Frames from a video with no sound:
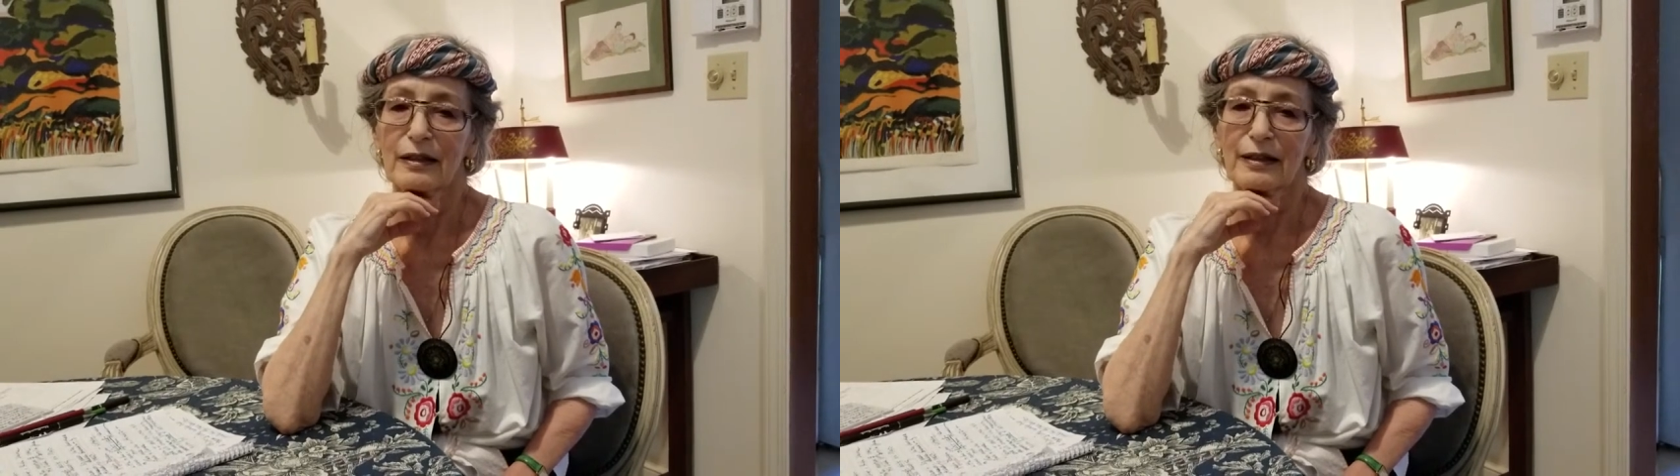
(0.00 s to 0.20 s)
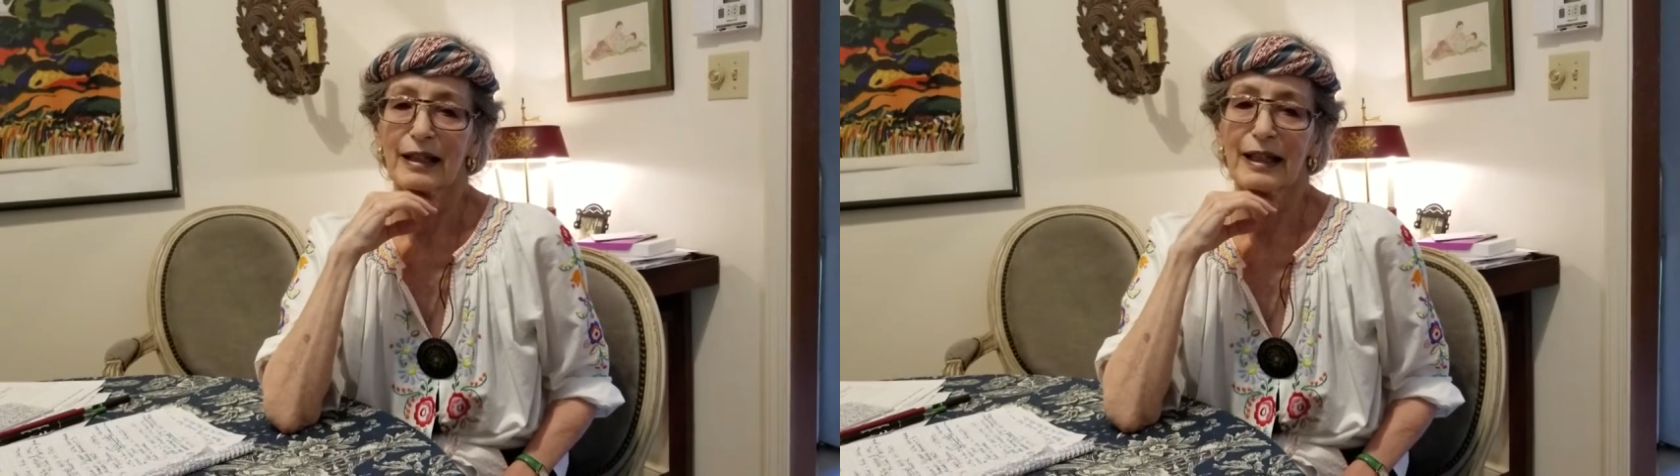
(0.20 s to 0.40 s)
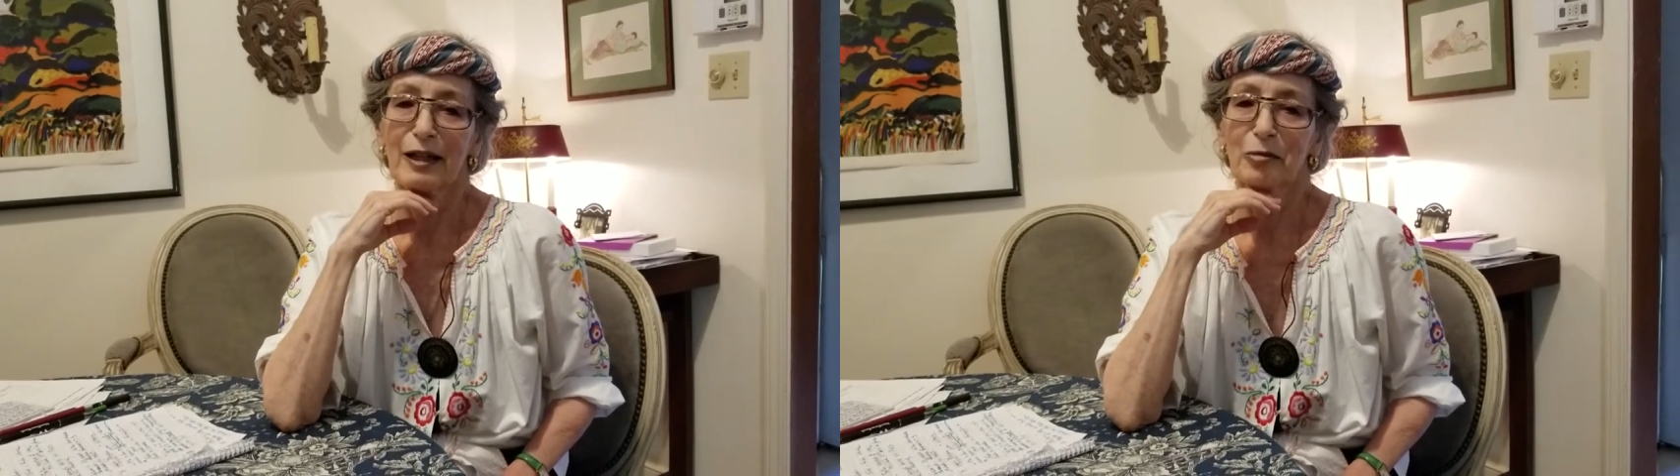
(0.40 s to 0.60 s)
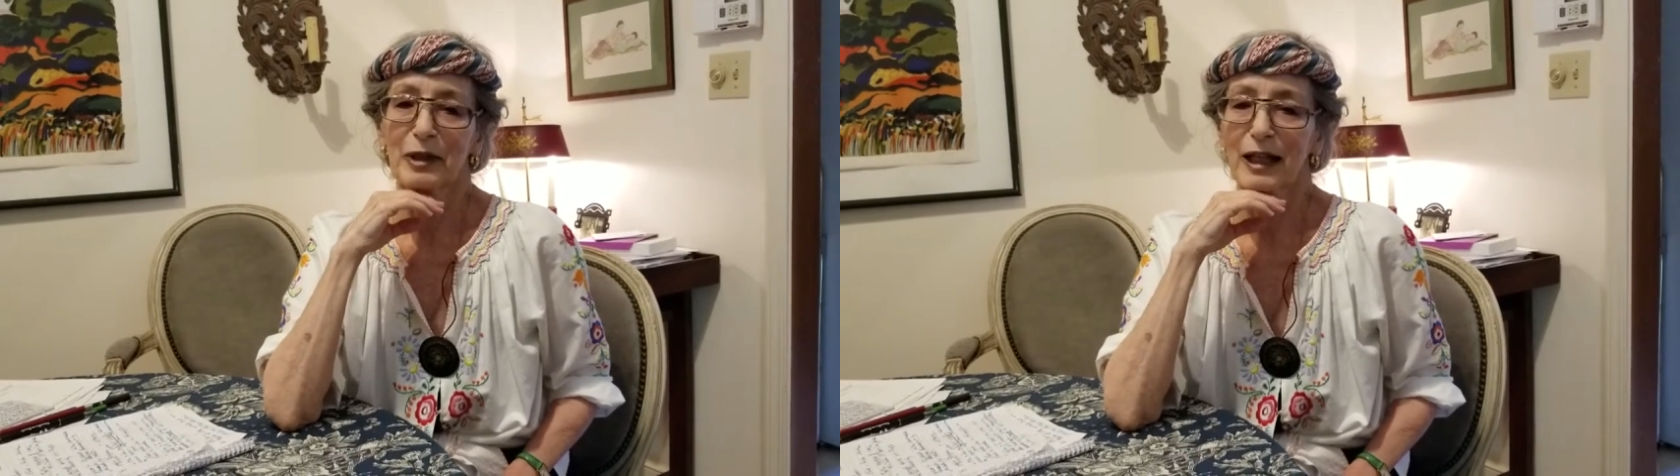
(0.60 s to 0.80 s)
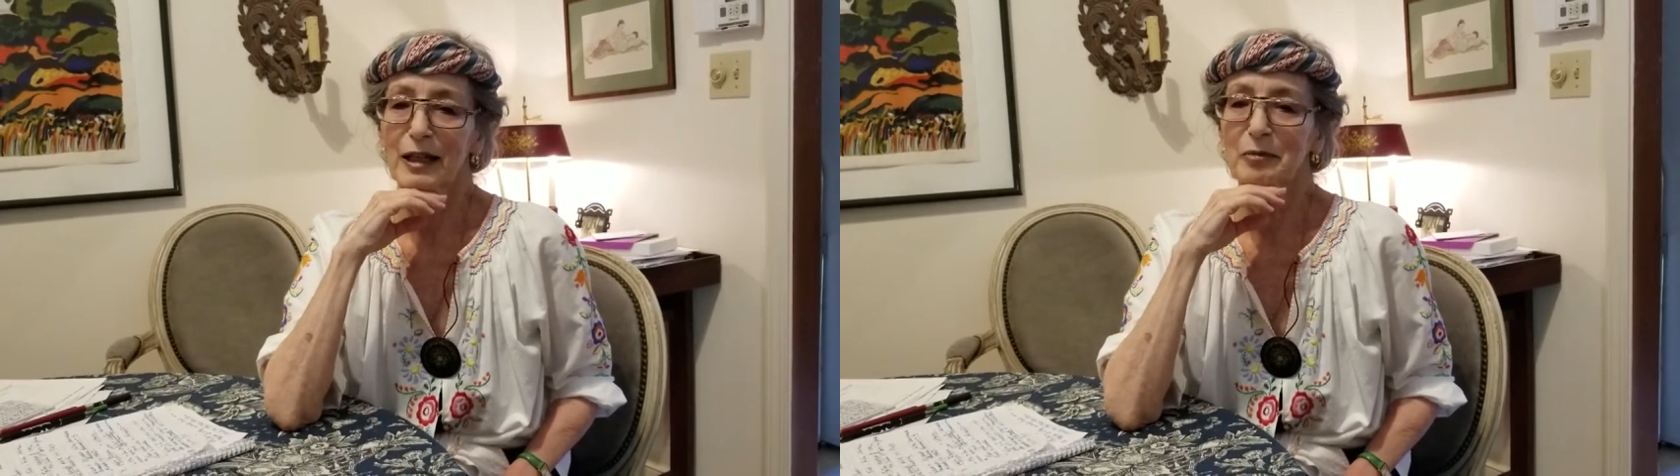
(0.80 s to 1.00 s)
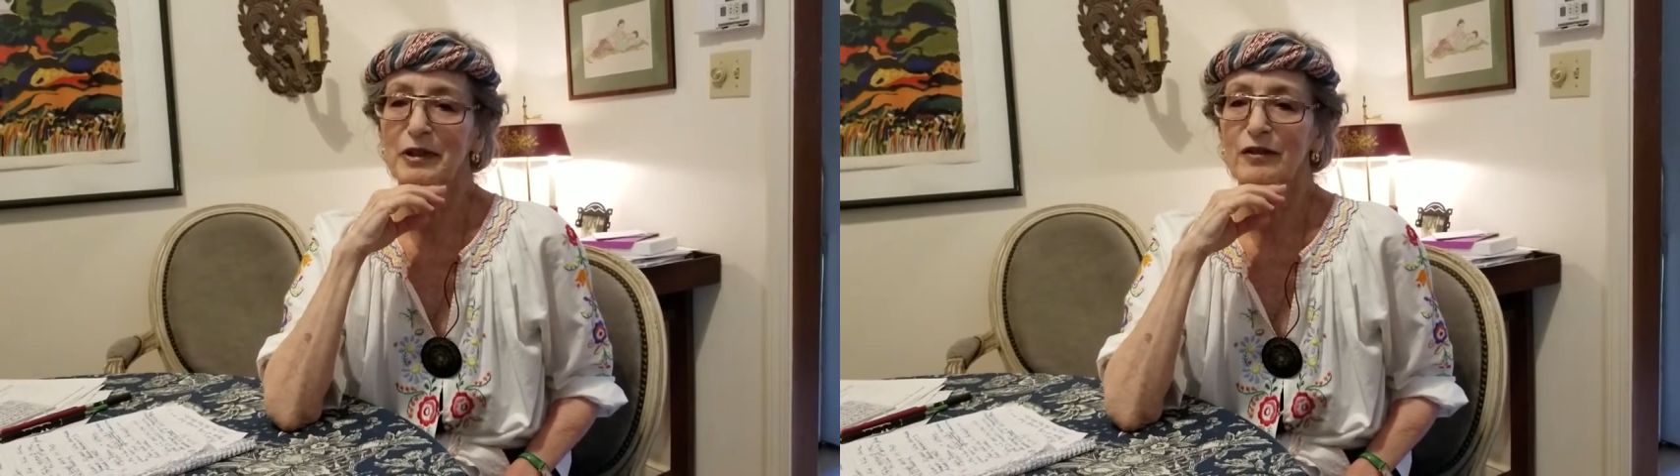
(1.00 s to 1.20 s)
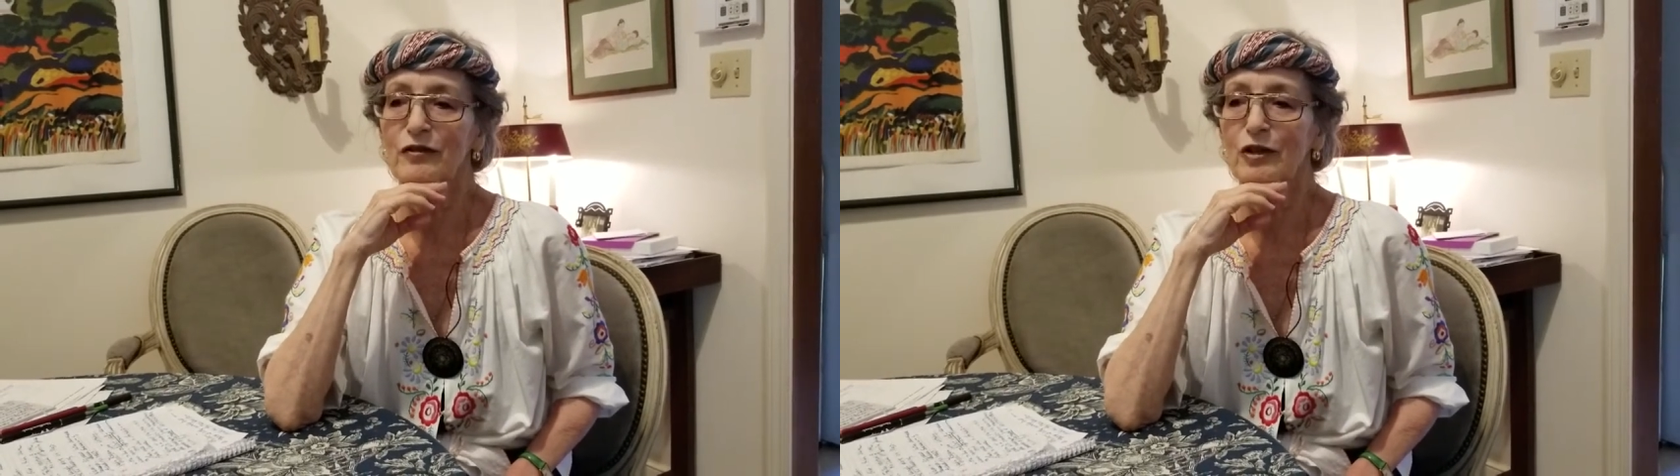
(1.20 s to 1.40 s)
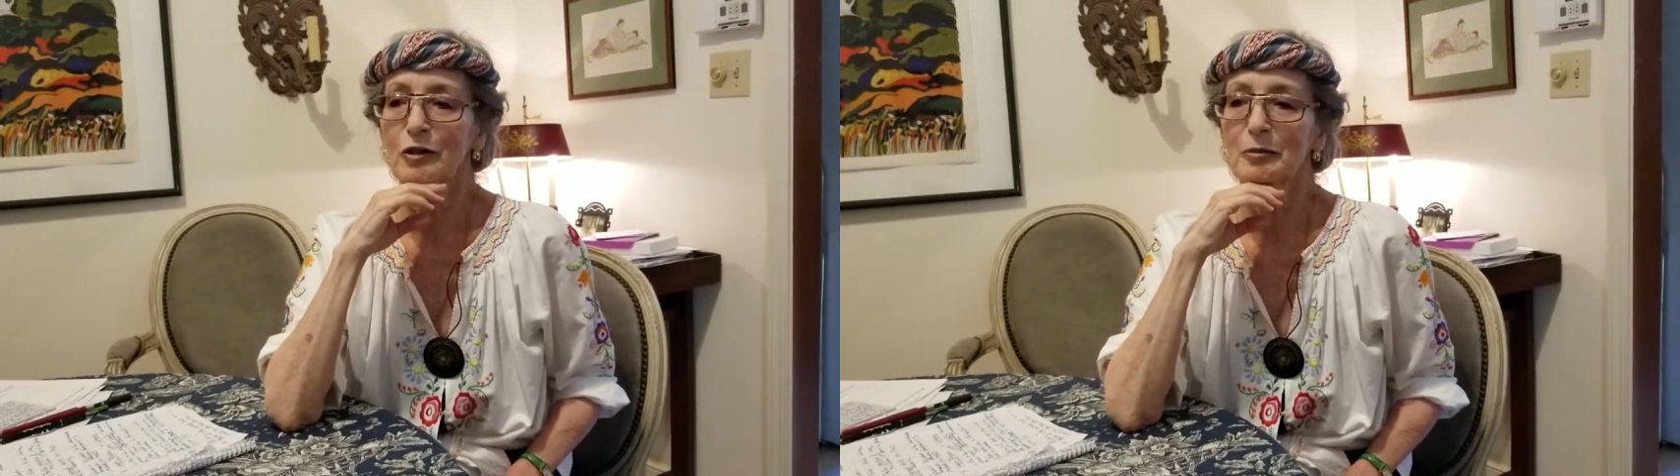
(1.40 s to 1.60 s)
That help came in the
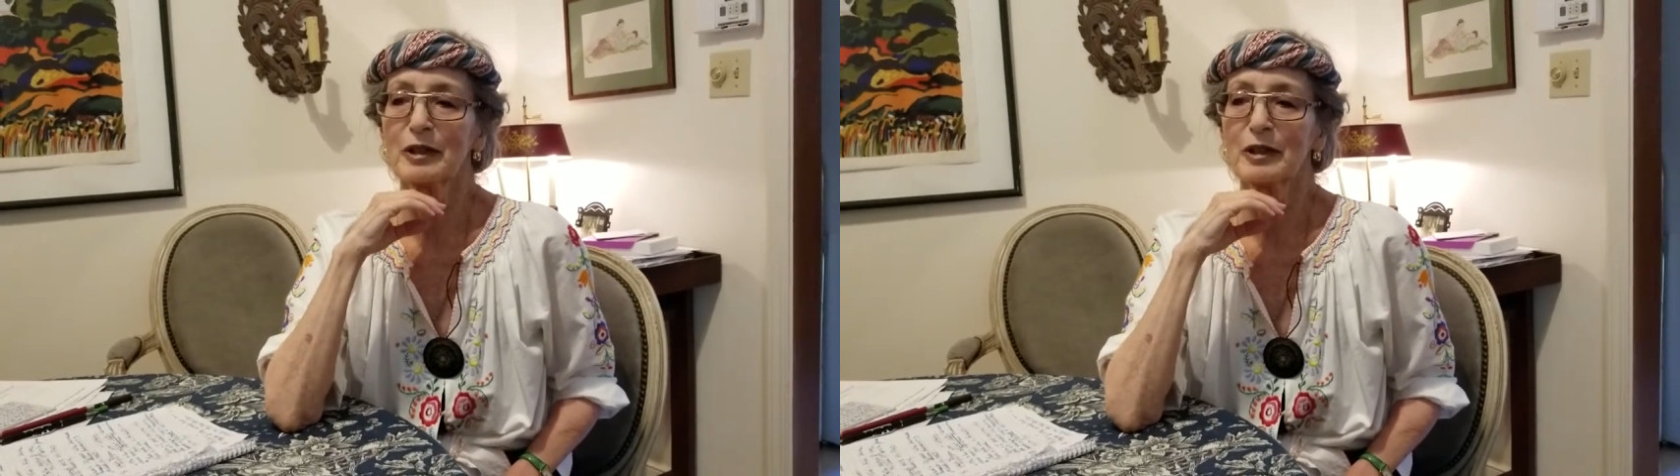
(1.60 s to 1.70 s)
form